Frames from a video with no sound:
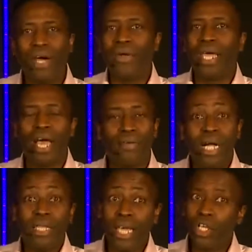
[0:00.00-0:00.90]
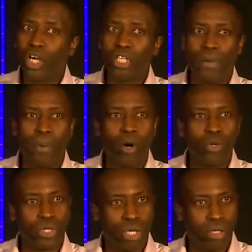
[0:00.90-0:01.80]
very helpful. Then you got the
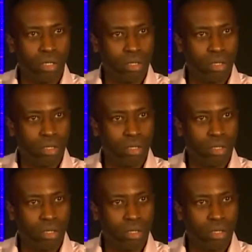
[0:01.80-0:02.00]
poser.